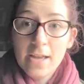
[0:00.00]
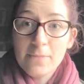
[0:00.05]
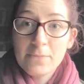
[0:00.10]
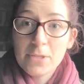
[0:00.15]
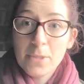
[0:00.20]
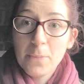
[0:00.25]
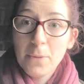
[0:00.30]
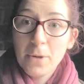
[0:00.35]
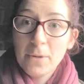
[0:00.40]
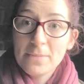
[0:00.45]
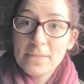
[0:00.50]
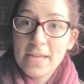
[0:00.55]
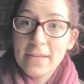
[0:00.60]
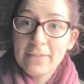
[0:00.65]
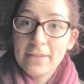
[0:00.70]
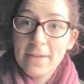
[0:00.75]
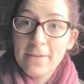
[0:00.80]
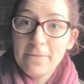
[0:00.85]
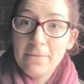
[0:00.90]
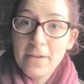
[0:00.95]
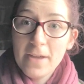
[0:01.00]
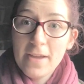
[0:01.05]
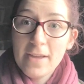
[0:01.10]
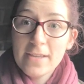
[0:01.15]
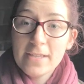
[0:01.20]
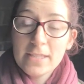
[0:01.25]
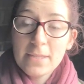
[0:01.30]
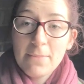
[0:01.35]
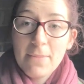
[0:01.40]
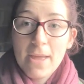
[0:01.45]
So pop down there
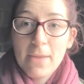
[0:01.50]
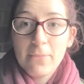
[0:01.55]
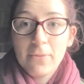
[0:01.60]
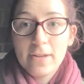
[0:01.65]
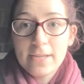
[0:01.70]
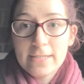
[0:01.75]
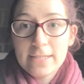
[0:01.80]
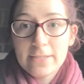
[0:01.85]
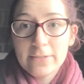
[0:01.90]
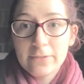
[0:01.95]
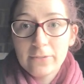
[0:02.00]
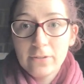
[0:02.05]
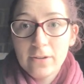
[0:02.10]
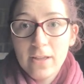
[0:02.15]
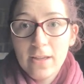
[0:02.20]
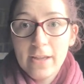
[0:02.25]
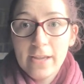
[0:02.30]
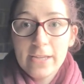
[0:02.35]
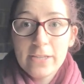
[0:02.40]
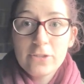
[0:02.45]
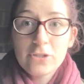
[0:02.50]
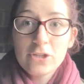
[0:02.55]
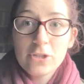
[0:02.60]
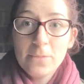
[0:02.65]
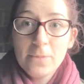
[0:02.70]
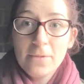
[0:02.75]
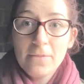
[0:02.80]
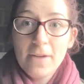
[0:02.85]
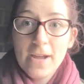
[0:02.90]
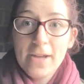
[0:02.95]
first, compare prices online,
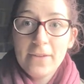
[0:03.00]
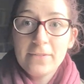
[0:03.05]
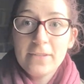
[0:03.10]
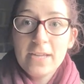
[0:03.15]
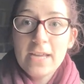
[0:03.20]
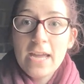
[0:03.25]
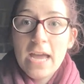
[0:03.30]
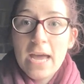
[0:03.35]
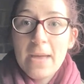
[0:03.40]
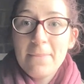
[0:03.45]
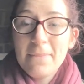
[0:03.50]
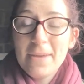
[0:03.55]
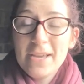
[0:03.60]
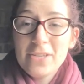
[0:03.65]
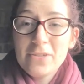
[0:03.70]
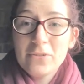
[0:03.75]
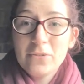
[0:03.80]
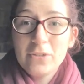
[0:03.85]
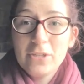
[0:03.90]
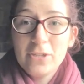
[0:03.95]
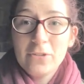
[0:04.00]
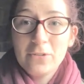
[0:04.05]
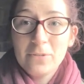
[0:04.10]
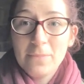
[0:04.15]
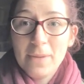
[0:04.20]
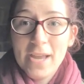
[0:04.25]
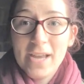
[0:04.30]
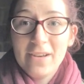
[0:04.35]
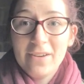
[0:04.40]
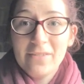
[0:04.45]
shop around and make sure that you're not
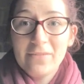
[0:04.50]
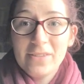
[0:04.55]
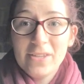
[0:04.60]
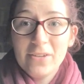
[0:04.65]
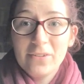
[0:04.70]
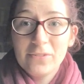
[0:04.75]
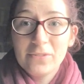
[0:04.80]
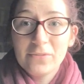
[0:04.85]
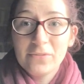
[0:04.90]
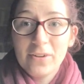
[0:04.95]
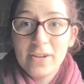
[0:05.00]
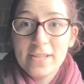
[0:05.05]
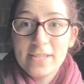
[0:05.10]
paying over the odds for